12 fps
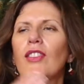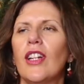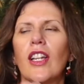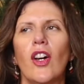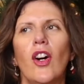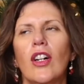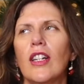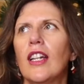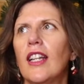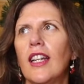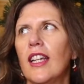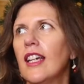really hot
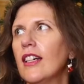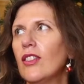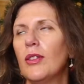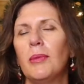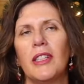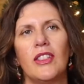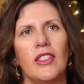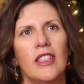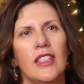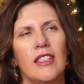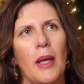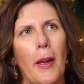in here. Oh my
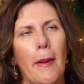goodness.